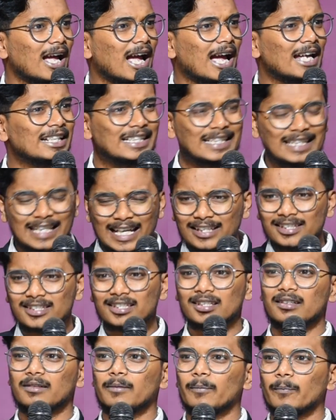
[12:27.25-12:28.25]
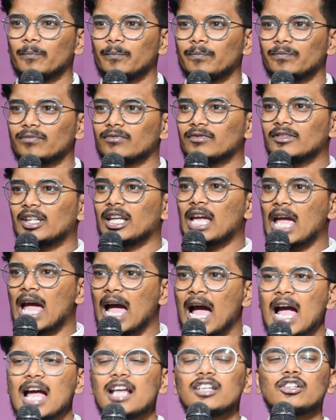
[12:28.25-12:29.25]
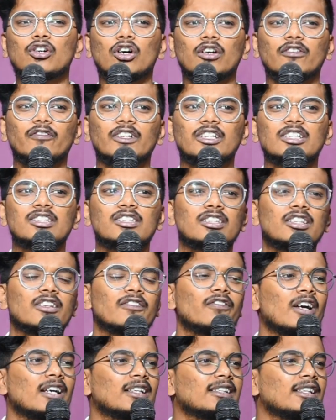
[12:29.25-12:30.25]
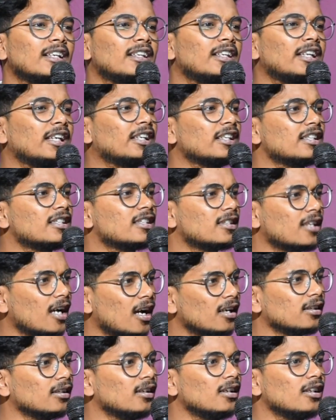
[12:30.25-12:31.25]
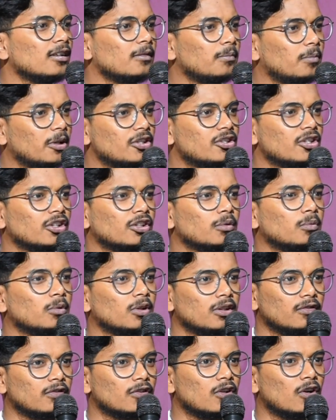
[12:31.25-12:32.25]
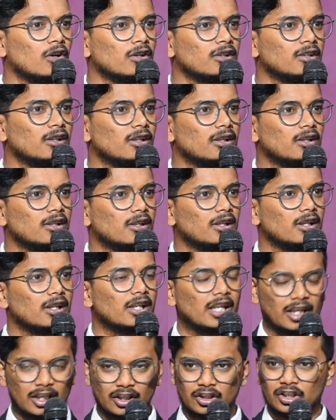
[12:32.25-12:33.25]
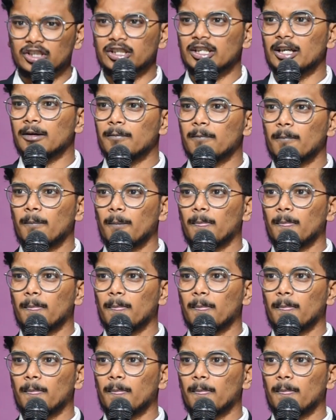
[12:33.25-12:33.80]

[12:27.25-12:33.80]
And yet, they had confidence in the fact that they can start preaching the word of God in India.